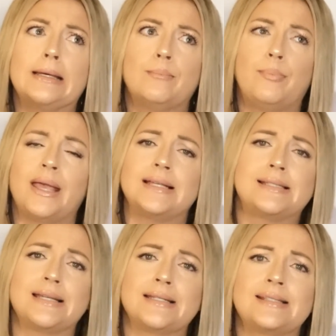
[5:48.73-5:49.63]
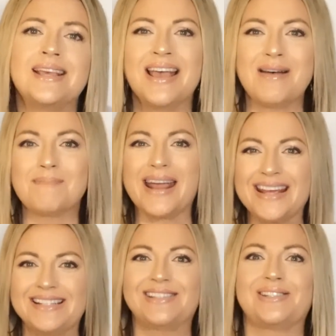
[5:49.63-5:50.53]
basis, my
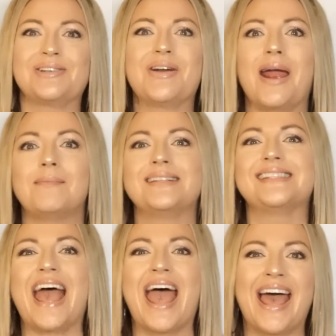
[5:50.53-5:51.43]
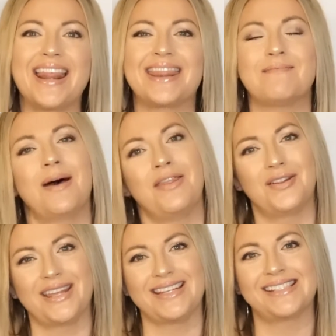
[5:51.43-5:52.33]
Instagram is at The
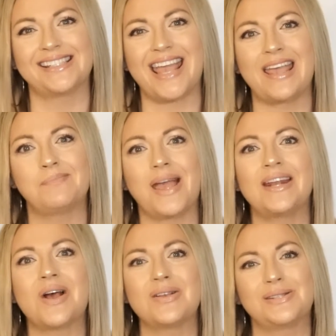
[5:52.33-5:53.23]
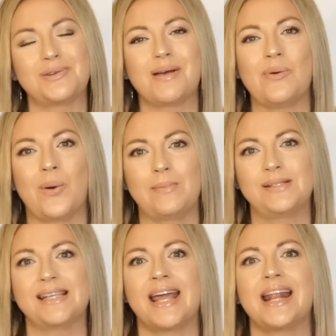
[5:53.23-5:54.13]
Motherly Escape, and also my
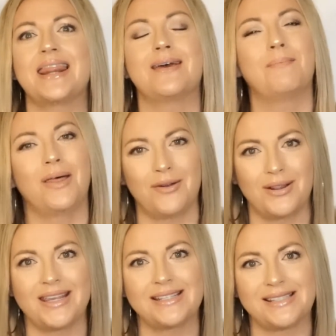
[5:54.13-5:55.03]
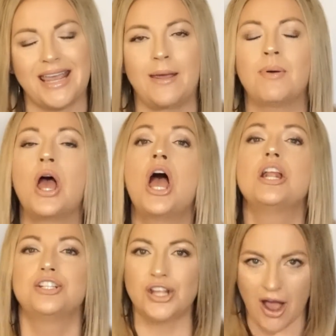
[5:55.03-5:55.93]
website,
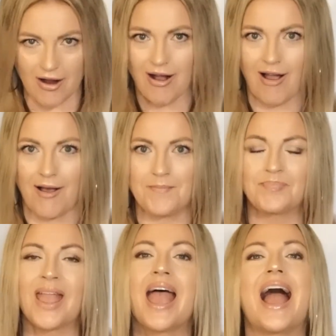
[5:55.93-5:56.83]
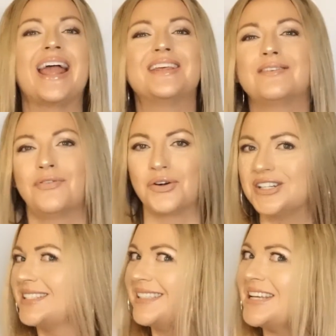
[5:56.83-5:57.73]
themotherlyescape.com. I look forward
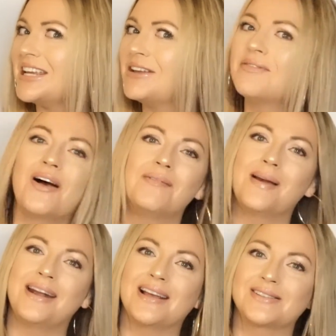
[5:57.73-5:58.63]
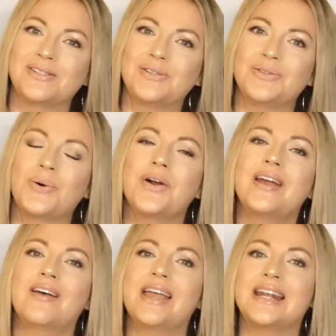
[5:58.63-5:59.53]
to seeing you on my next
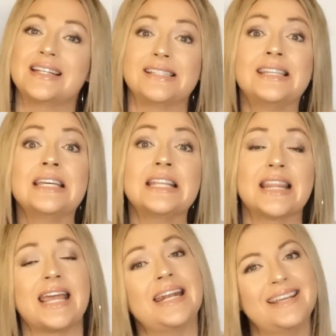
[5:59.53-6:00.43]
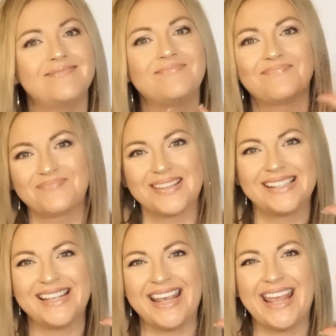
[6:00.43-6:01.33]
tutorial, and until then,
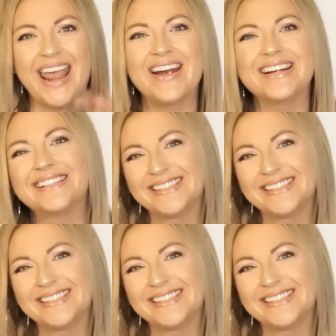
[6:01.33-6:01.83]
take care.